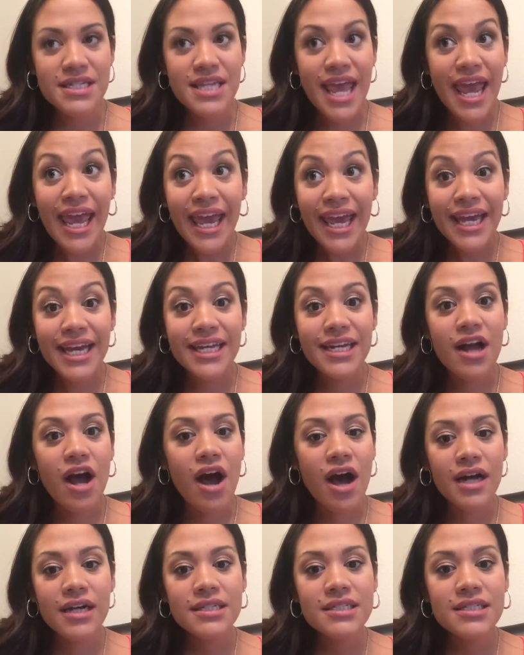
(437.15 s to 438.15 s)
And
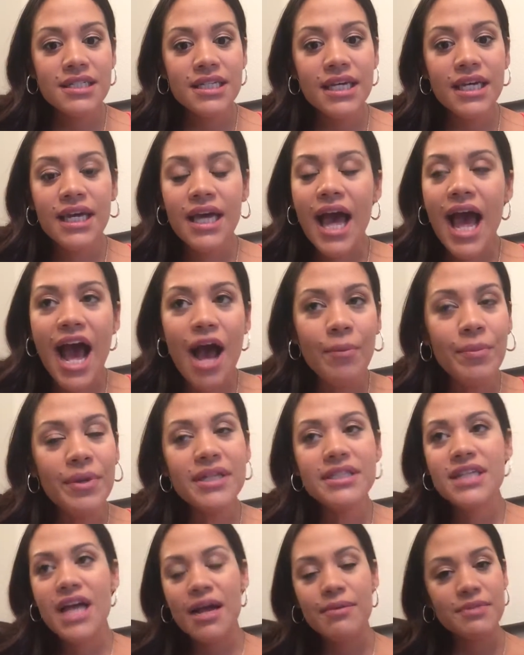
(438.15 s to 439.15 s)
honestly, how many
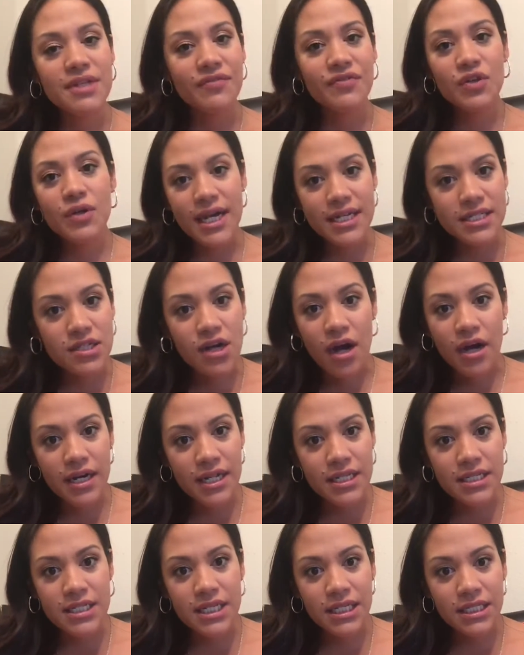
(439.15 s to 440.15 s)
times have you guys gone
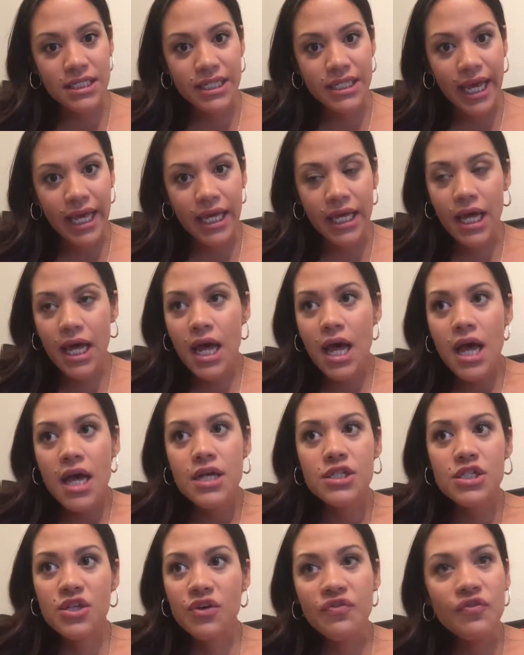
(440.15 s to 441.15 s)
into like
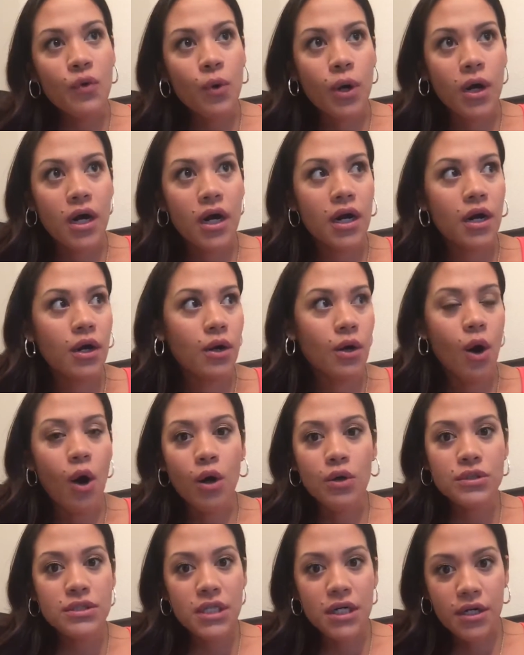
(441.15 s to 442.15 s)
Sephora or
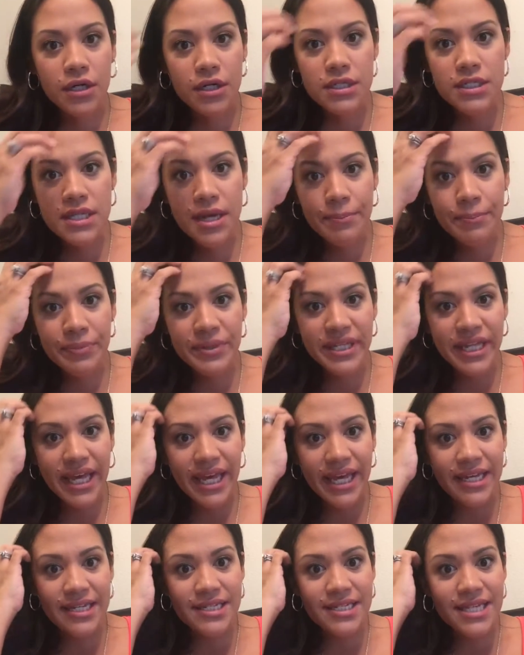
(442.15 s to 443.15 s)
Ulta or some
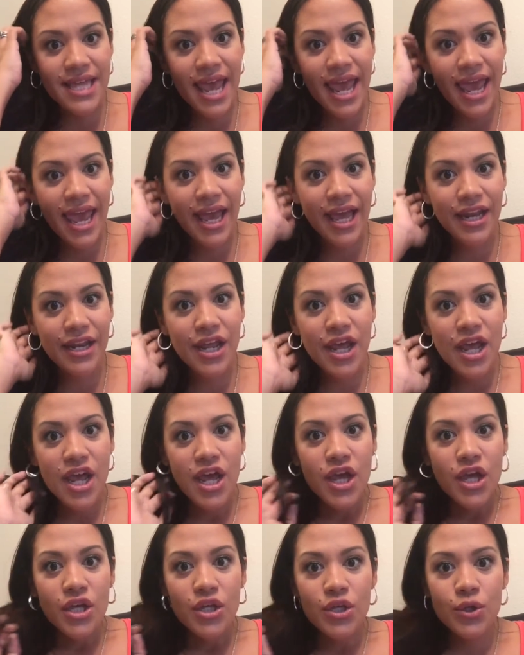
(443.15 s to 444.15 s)
place and
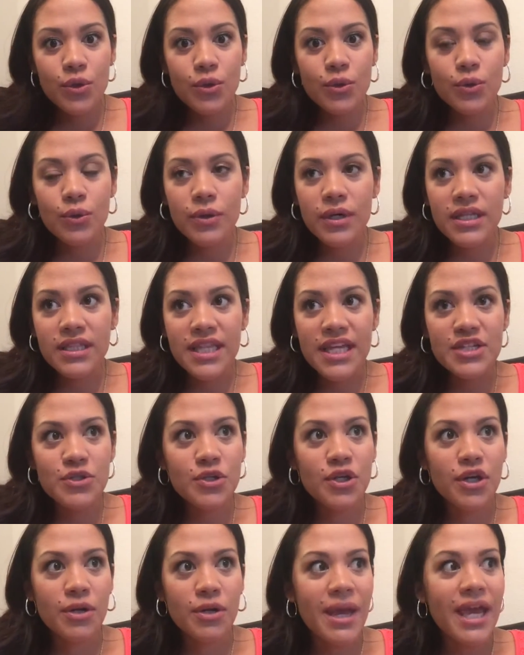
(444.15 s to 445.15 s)
they do
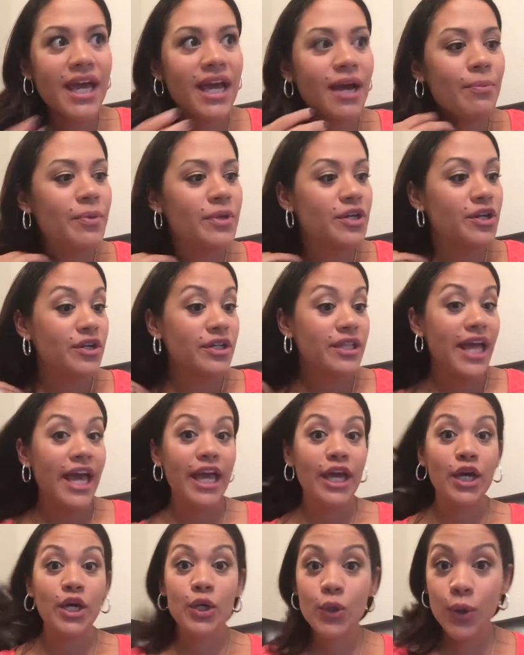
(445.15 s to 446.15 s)
your makeup and you're like,
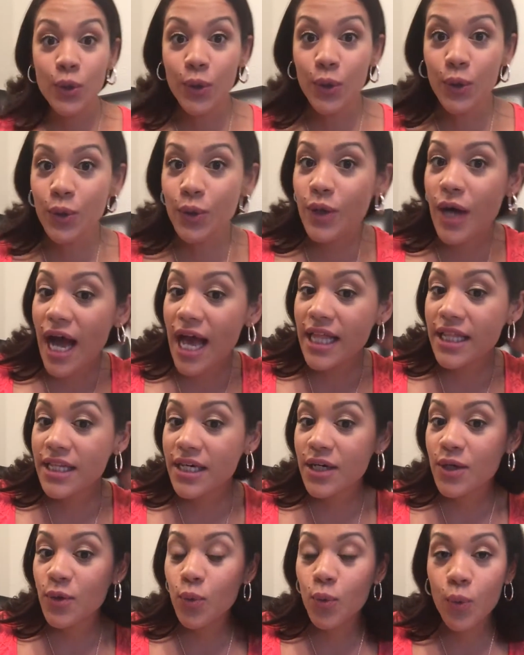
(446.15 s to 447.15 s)
cool, I look
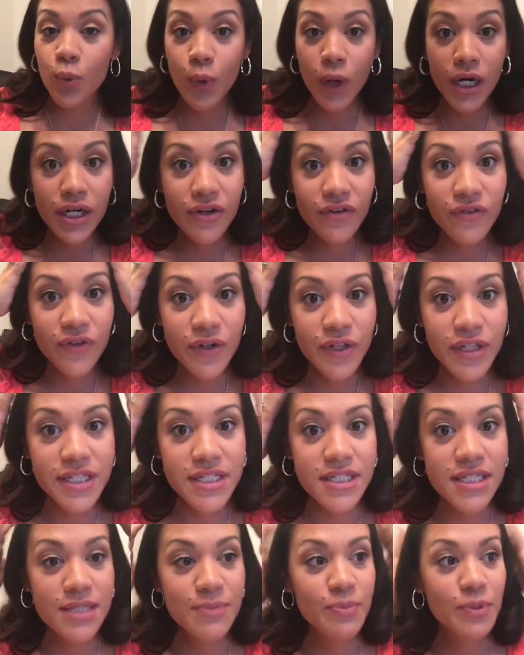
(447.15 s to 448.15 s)
wonderful, this
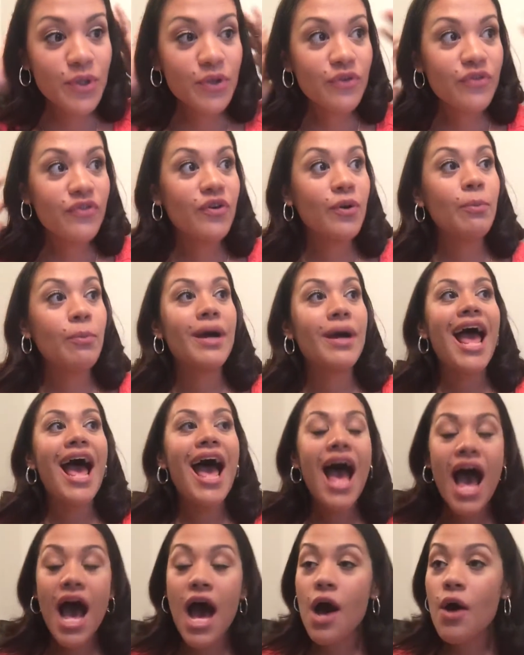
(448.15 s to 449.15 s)
is beautiful, but
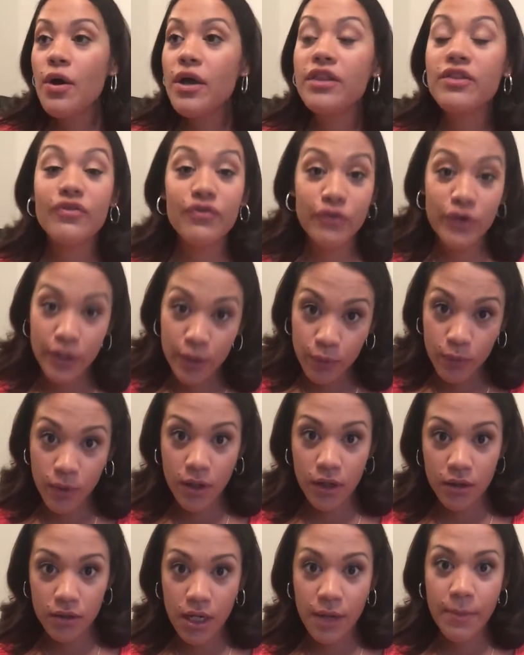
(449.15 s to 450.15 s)
how in the freaking
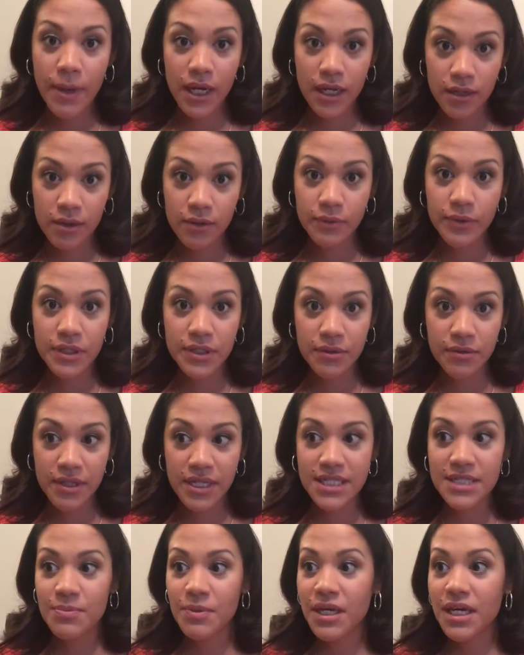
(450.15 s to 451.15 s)
world am I going to redo this,
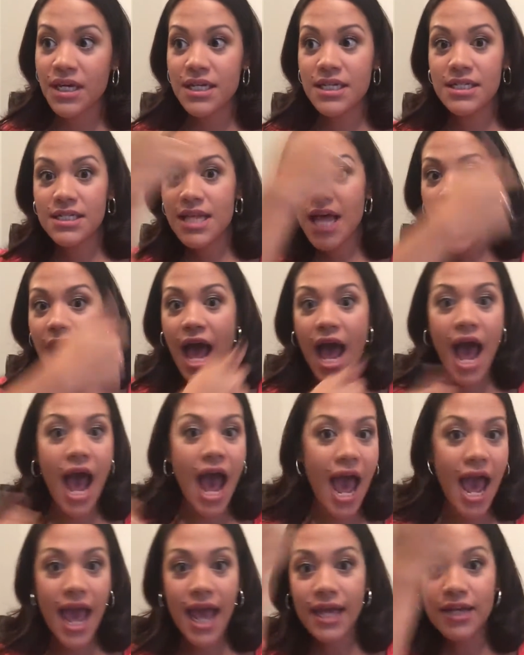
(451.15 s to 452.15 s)
because
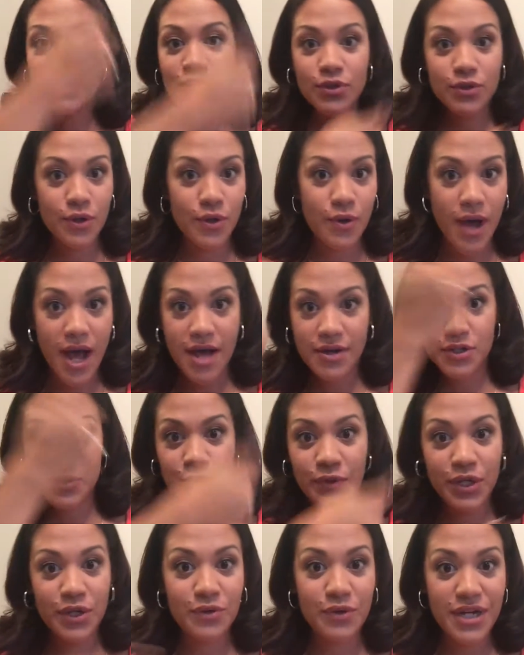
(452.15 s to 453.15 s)
I don't know how to
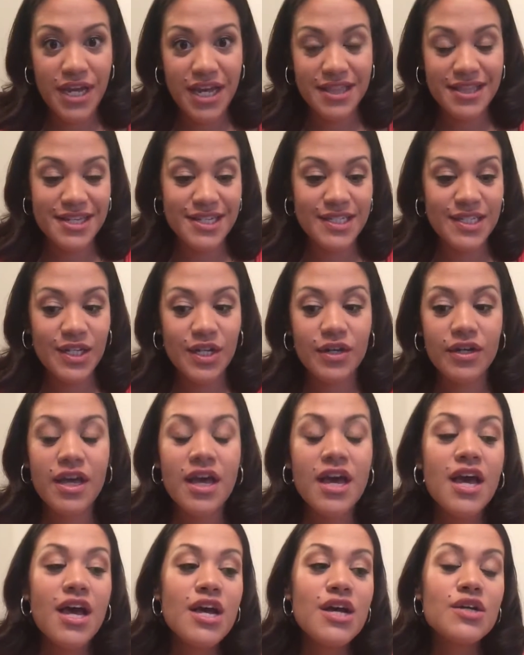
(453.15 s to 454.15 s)
recreate this look?
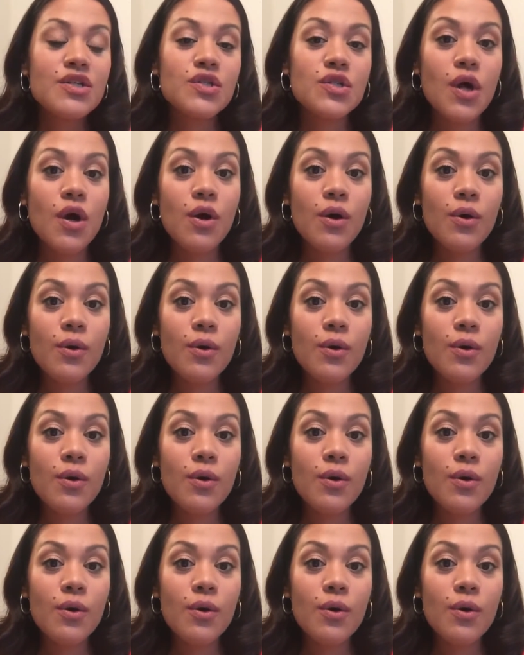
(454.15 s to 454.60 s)
So